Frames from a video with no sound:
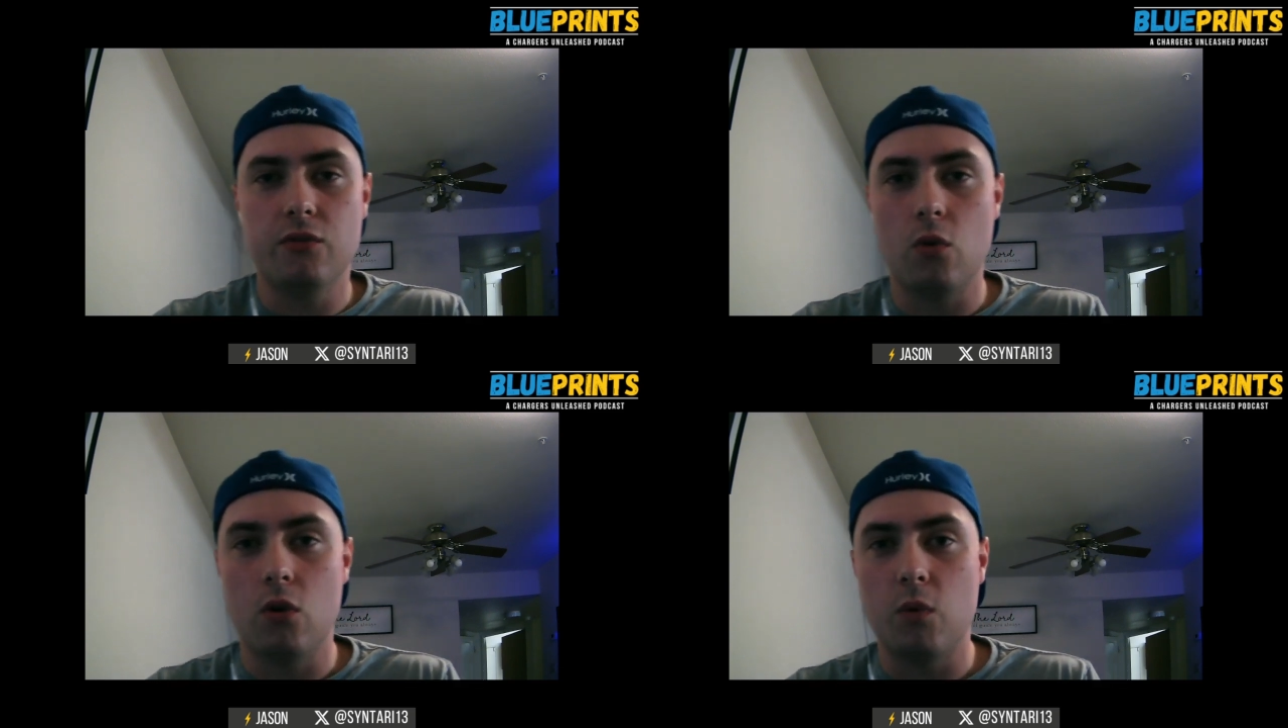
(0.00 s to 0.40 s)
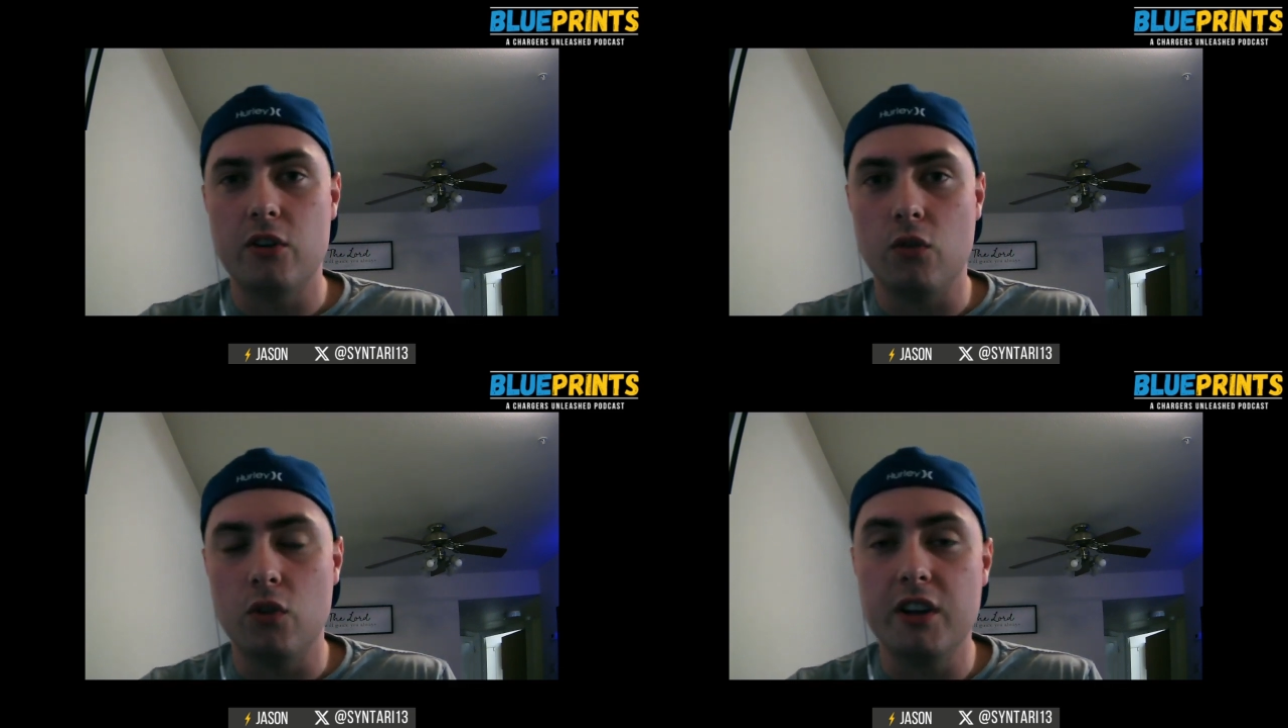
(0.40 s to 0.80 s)
for when
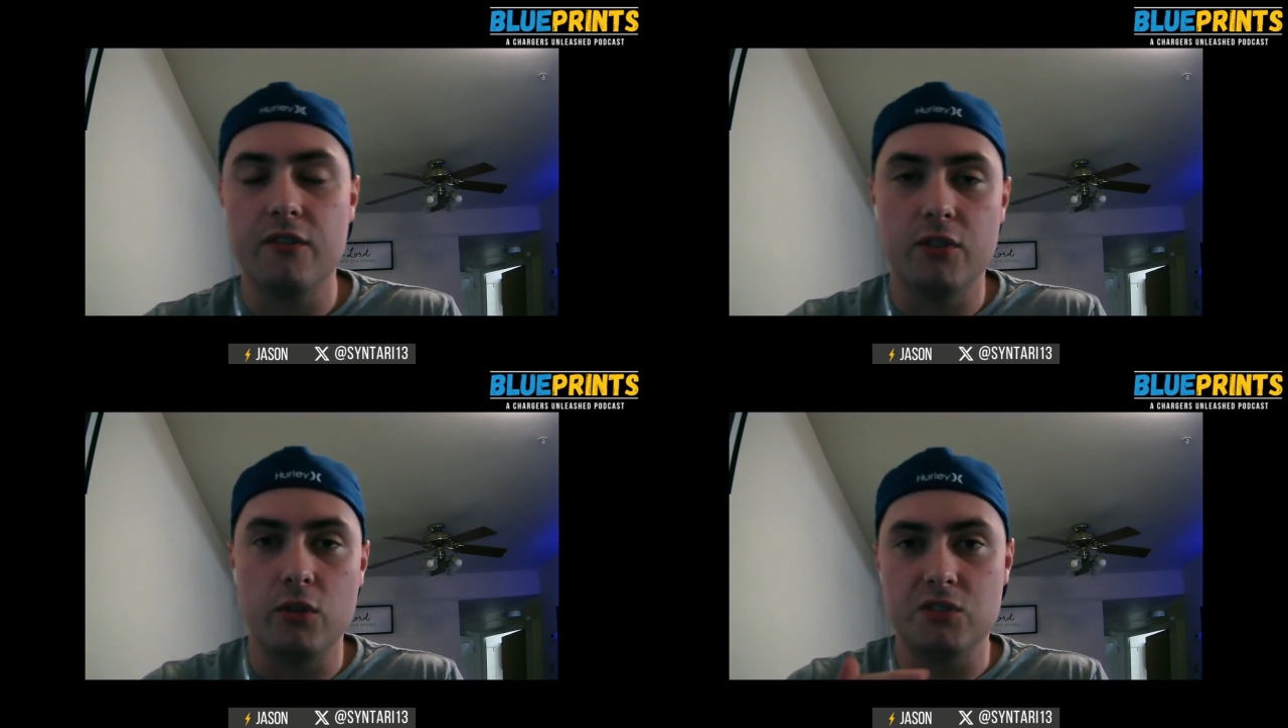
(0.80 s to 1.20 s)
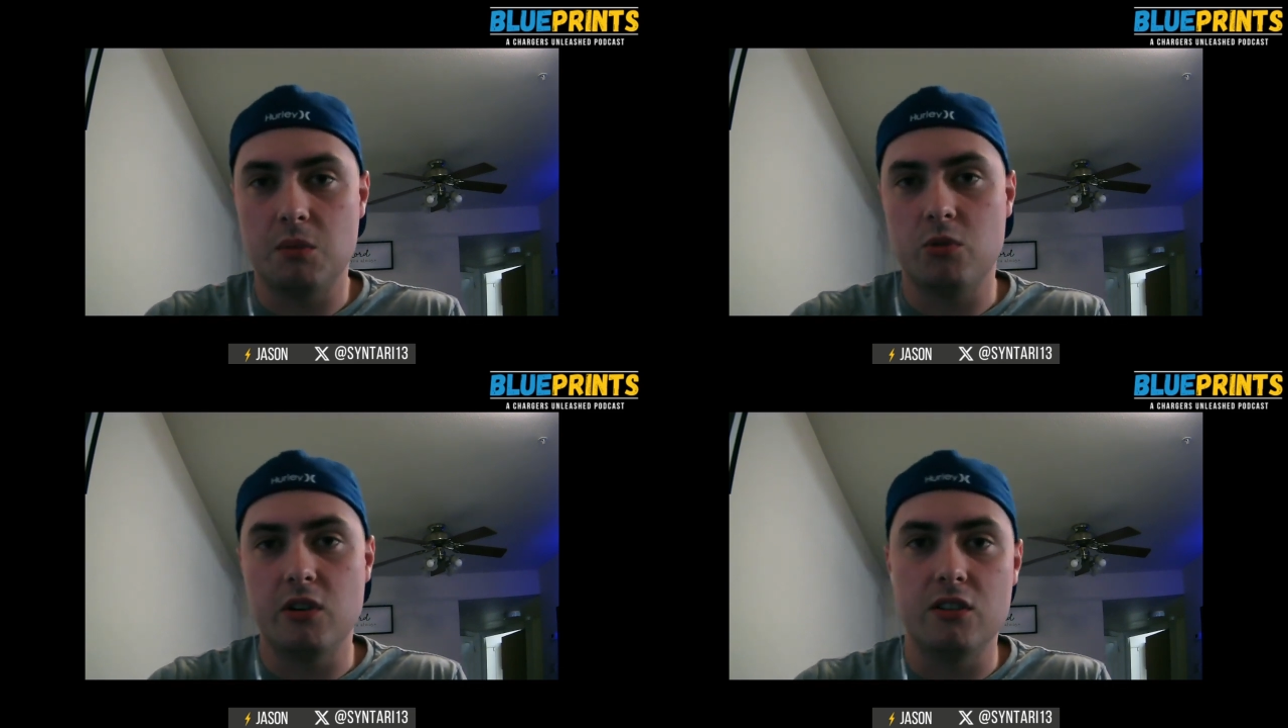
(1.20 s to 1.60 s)
you're looking for those
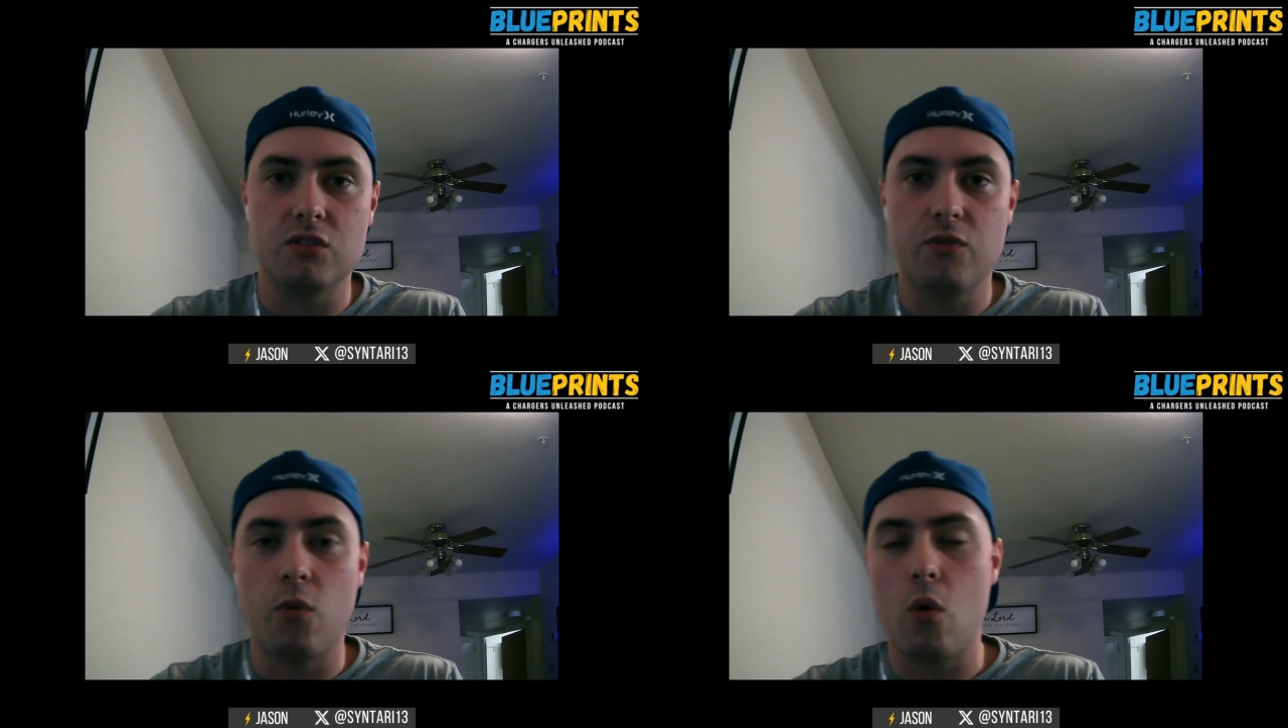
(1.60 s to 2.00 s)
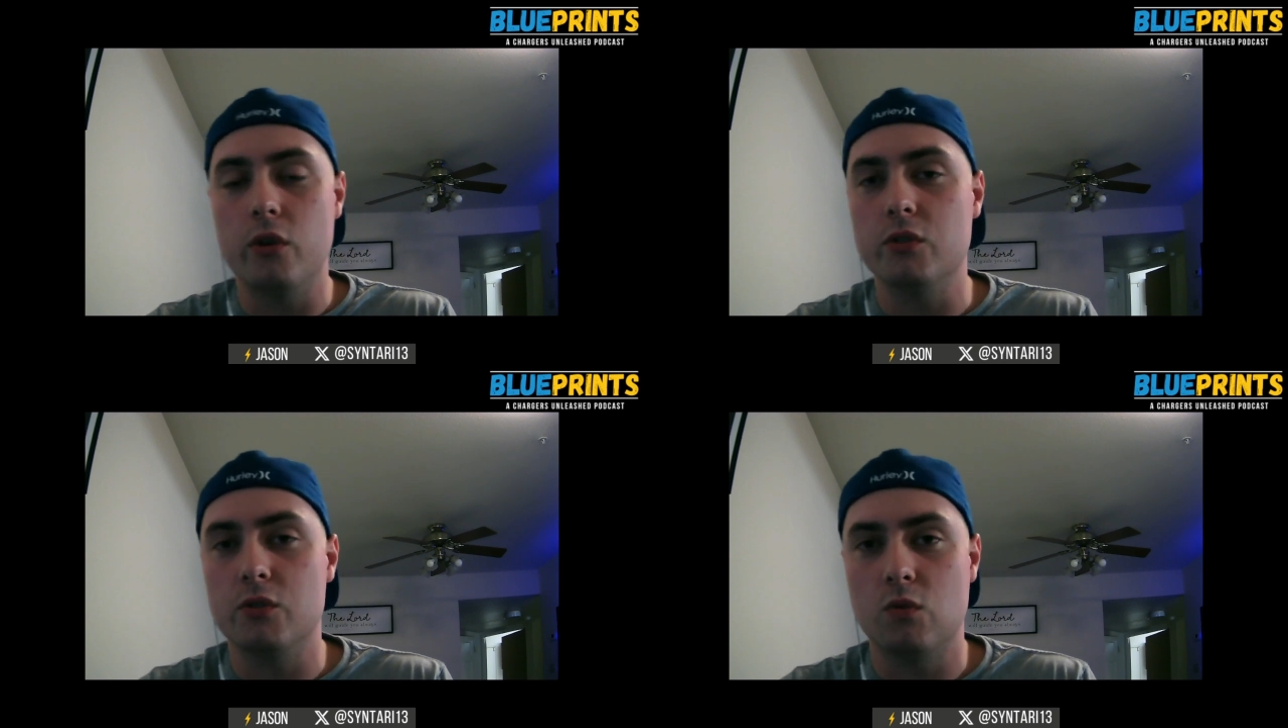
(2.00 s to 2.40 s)
separators, for
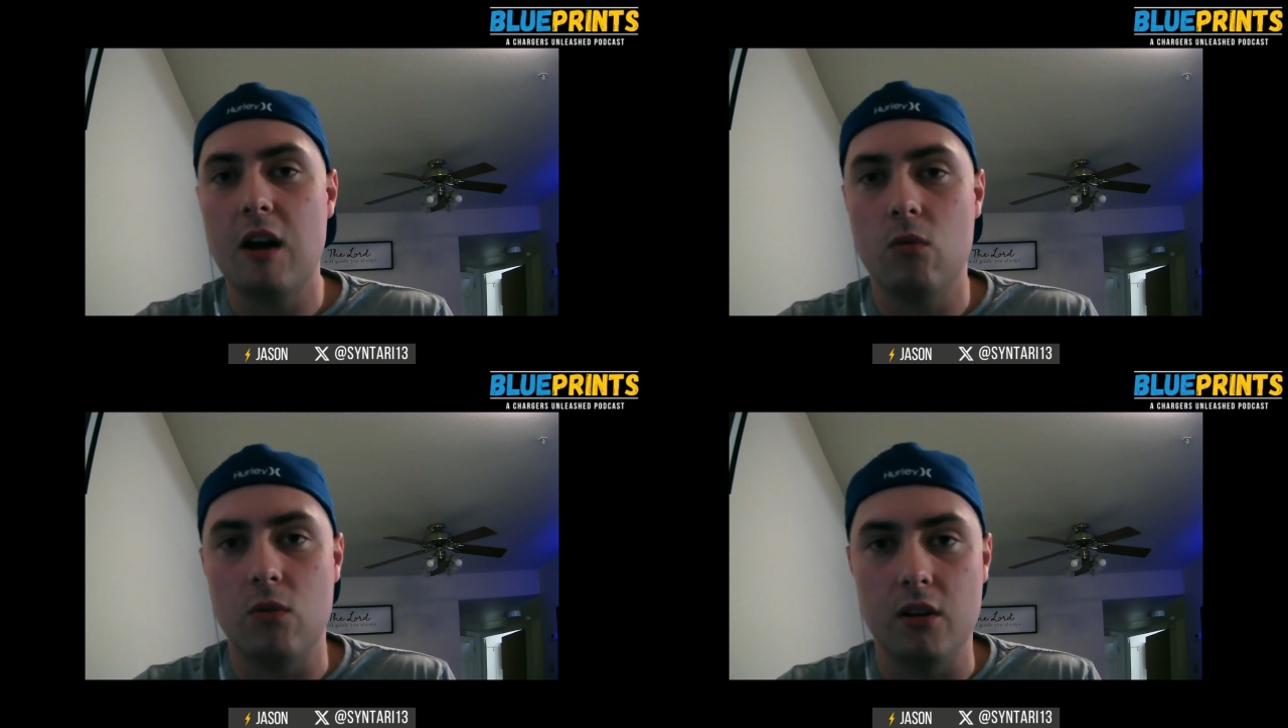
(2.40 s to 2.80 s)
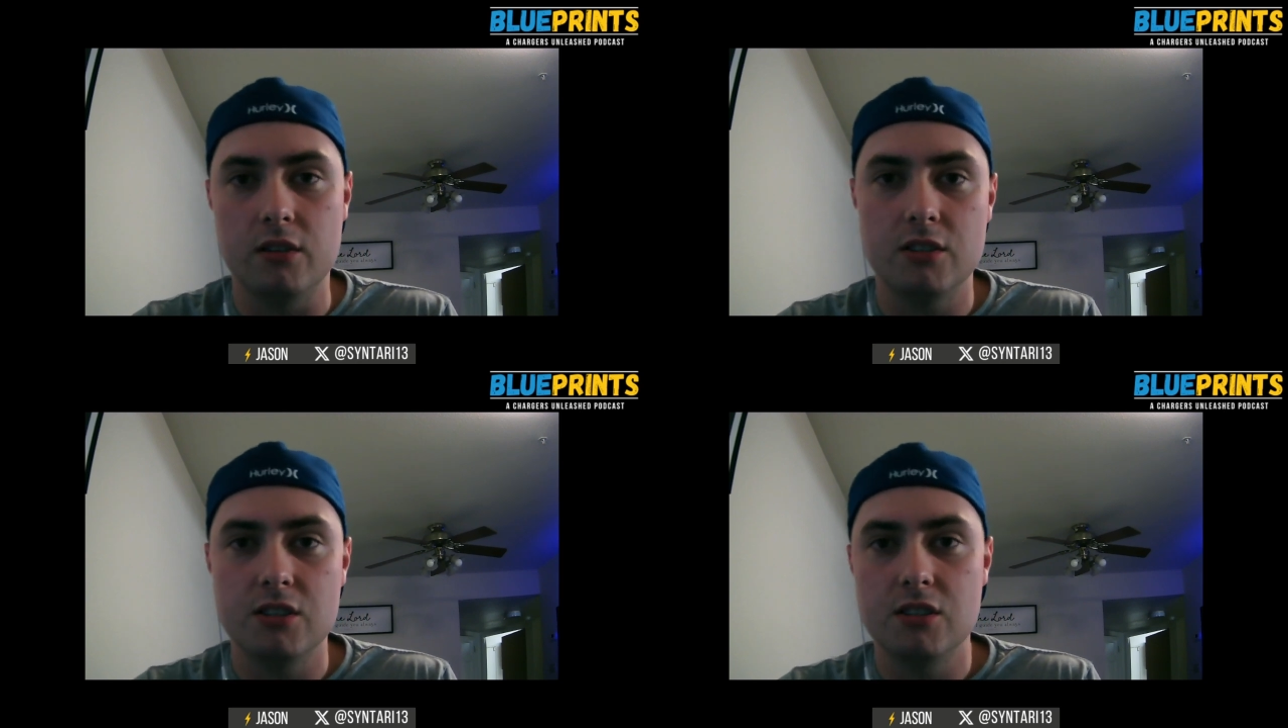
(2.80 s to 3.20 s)
those route
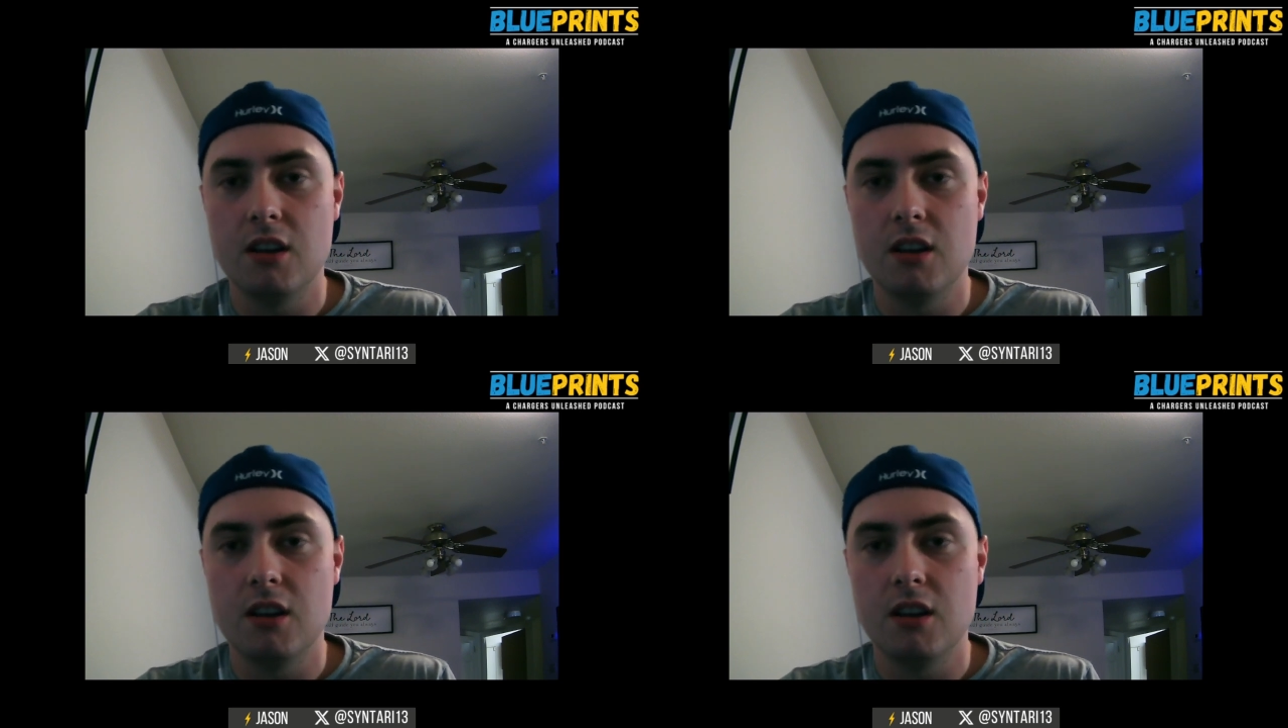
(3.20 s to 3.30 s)
runners.